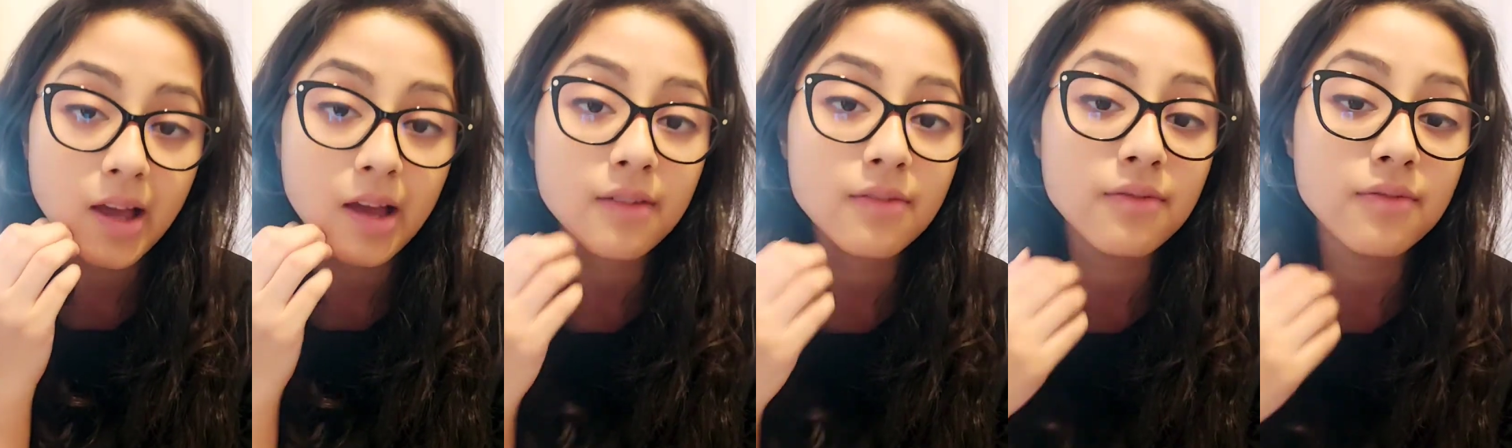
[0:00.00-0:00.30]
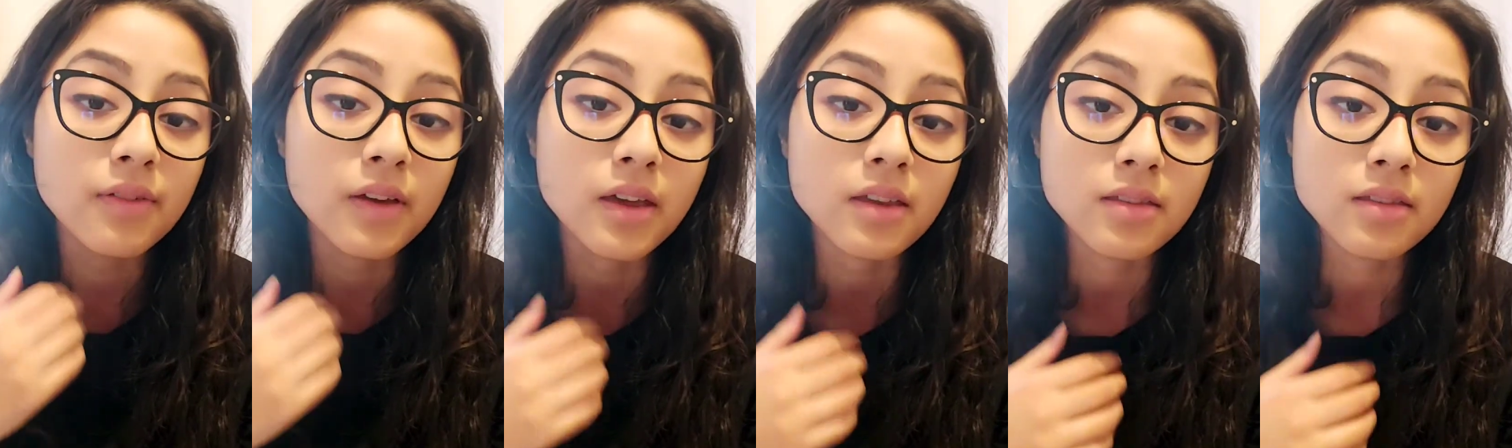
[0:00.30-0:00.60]
Have
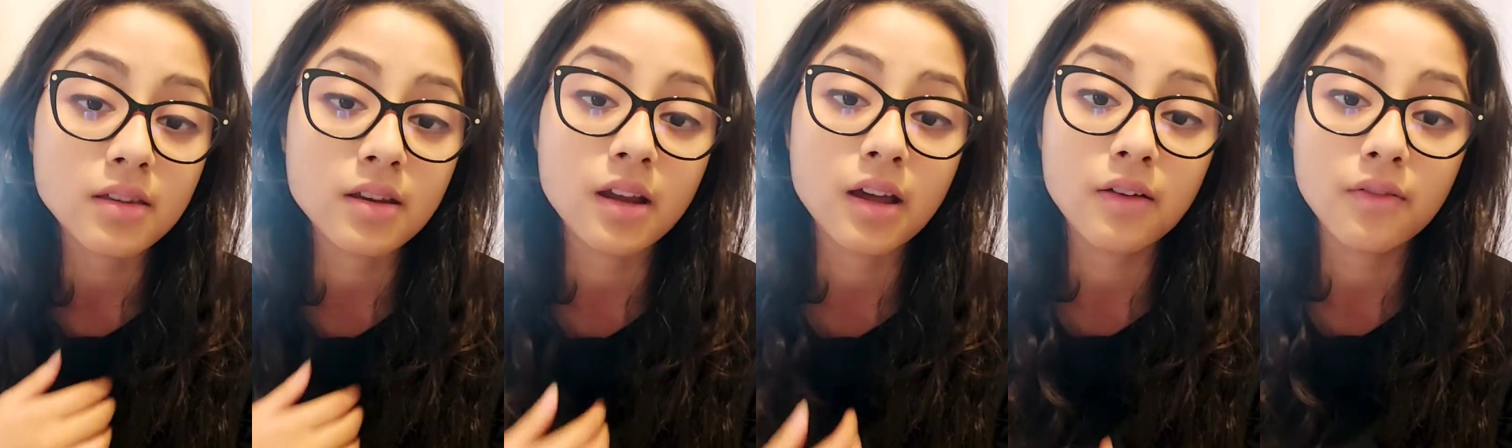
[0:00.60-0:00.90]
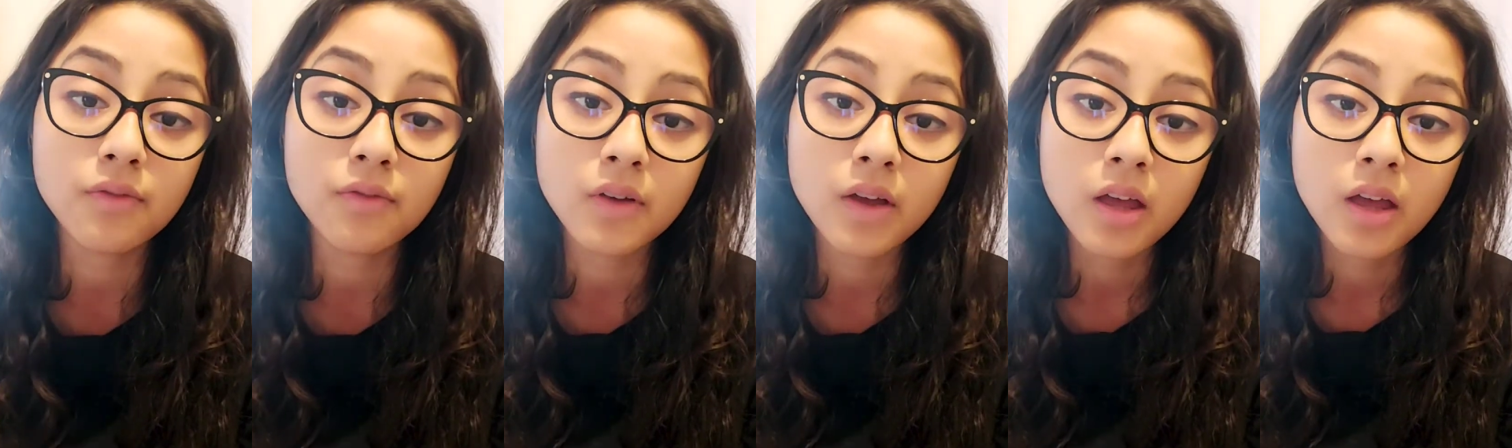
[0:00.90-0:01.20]
faith and
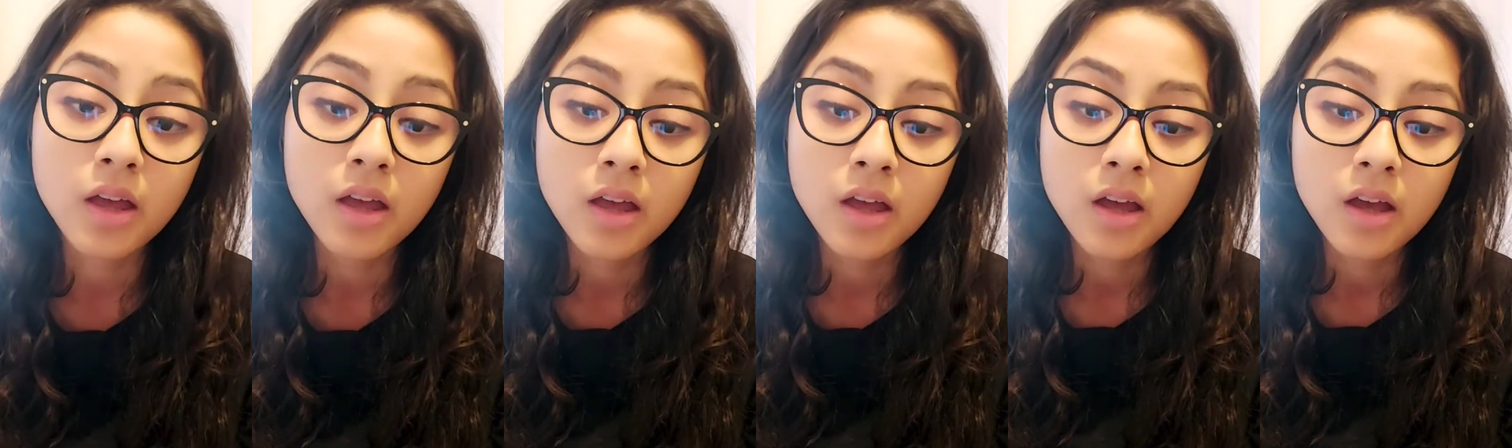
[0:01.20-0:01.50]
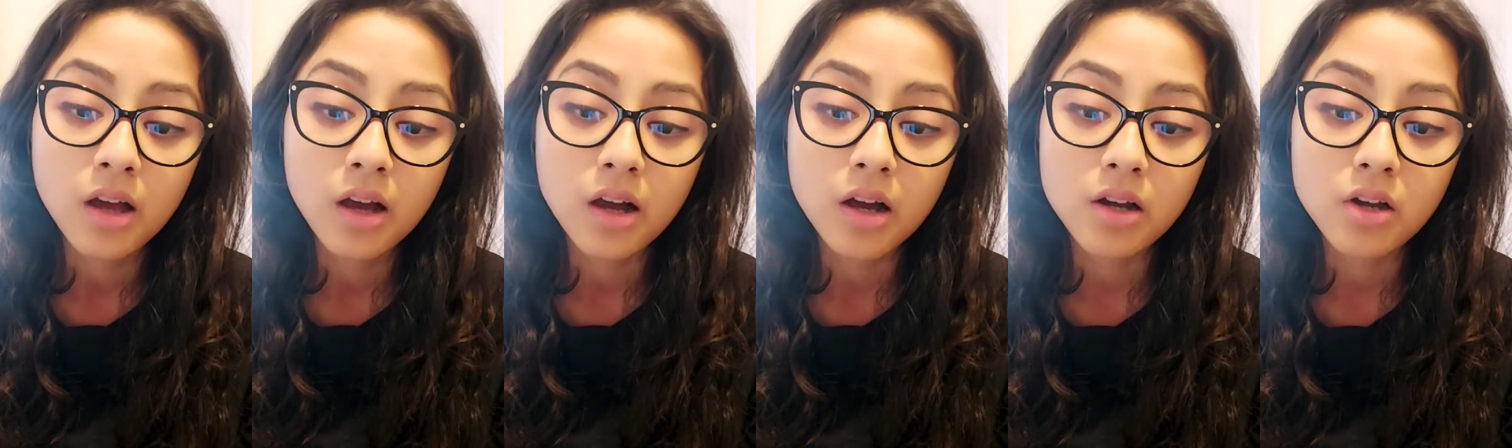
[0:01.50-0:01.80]
have
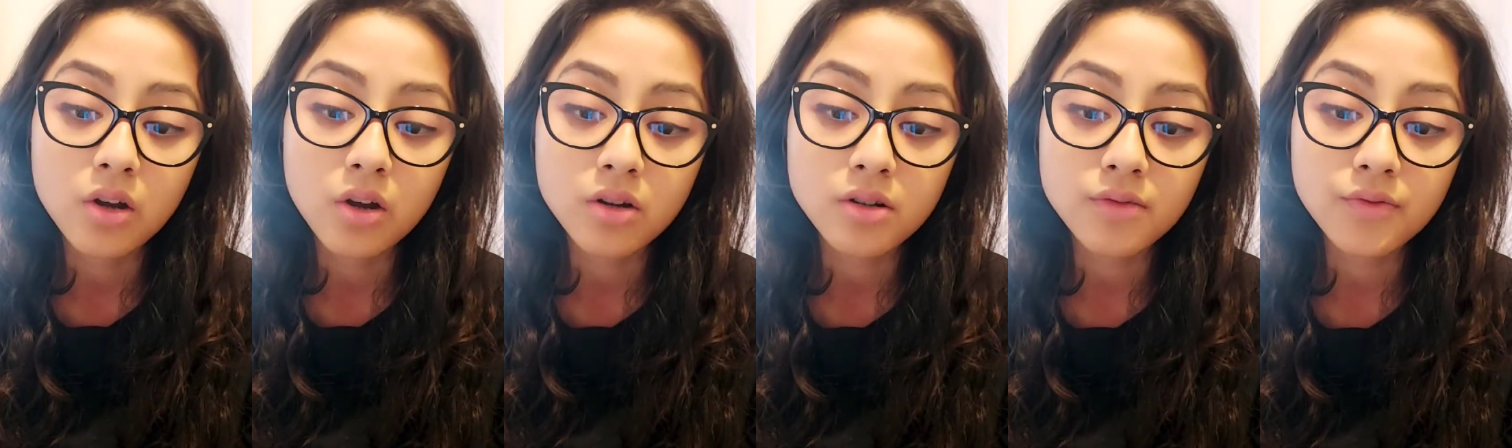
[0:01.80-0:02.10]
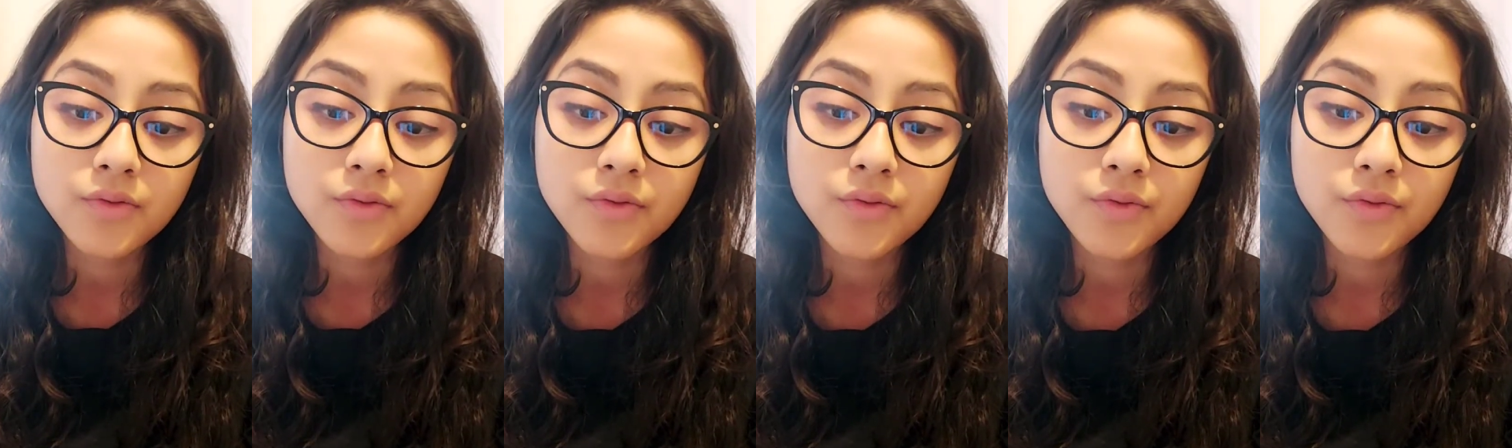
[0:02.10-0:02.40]
a lot
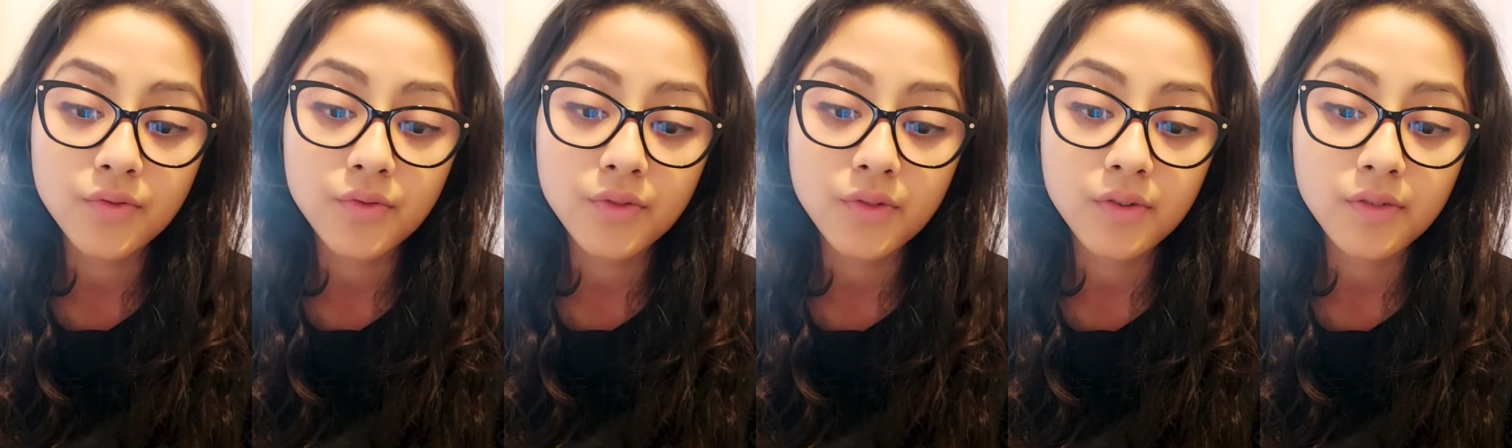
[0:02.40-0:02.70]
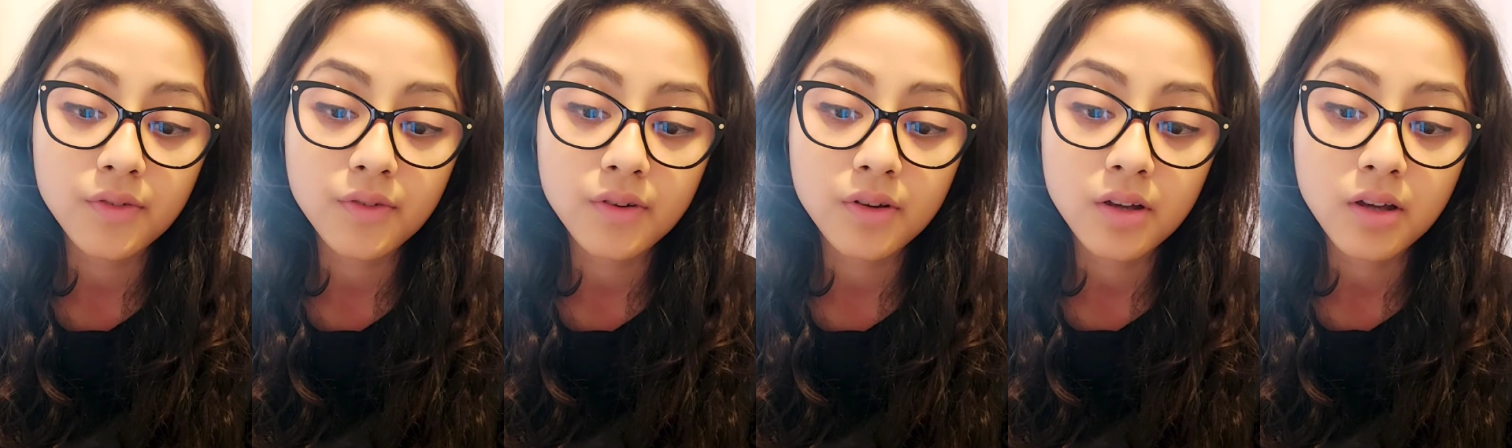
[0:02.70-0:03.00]
of
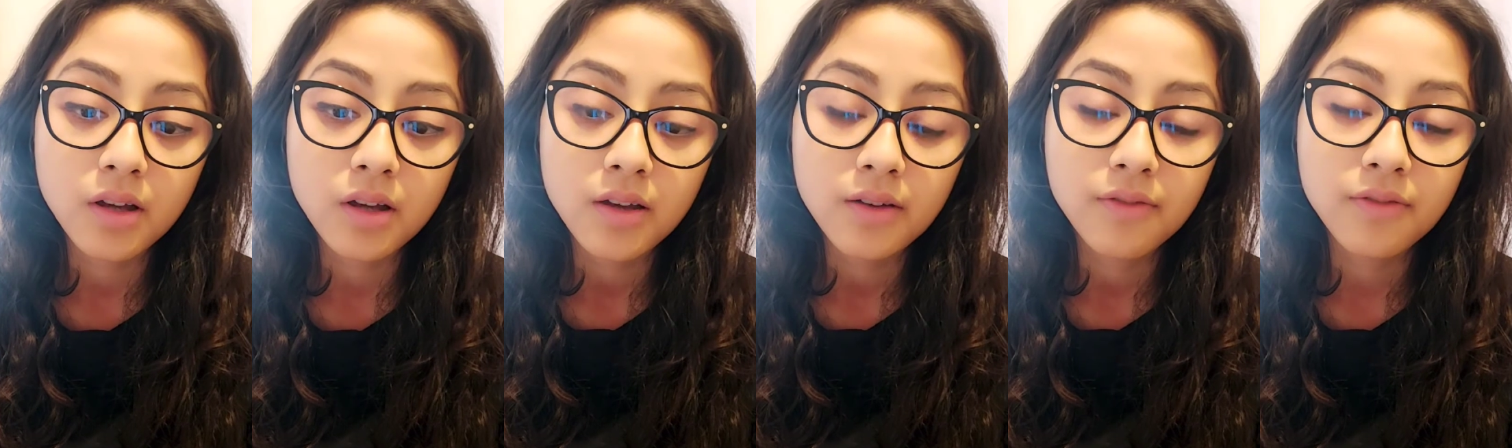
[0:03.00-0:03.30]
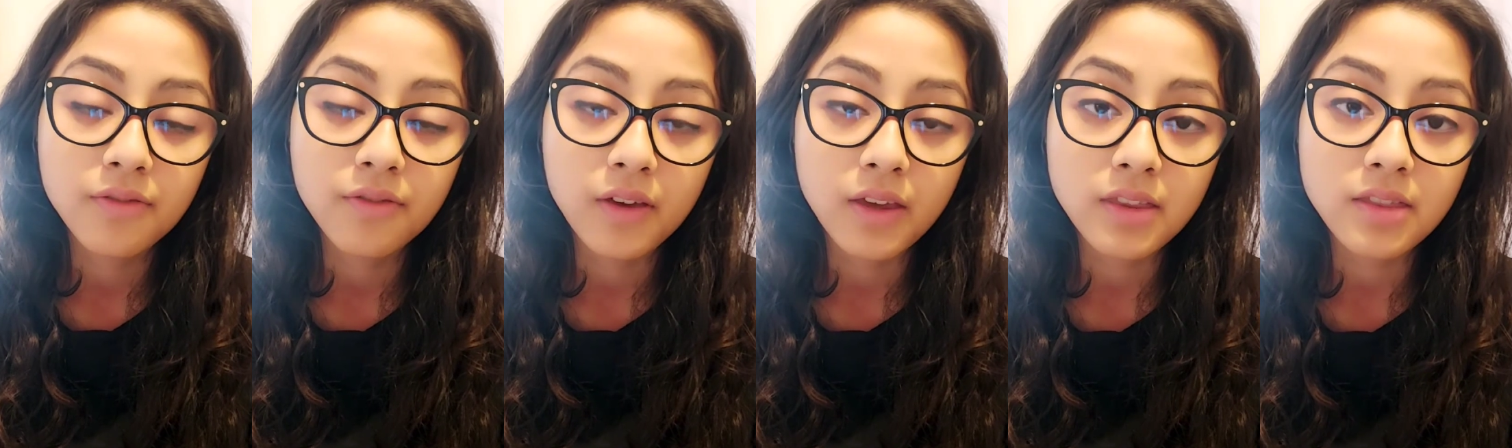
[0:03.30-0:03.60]

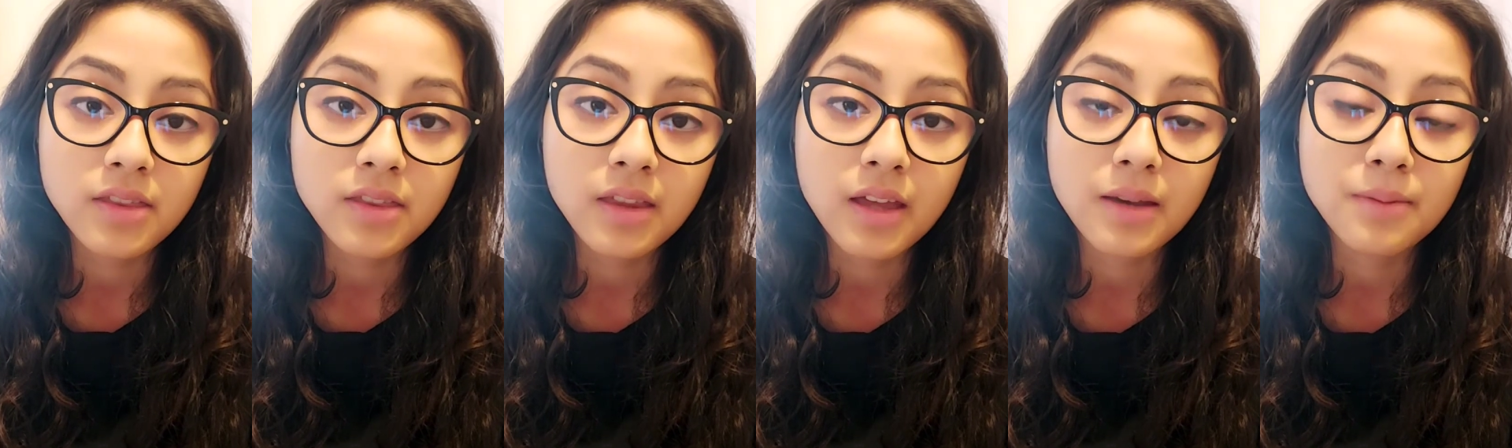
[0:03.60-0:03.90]
faith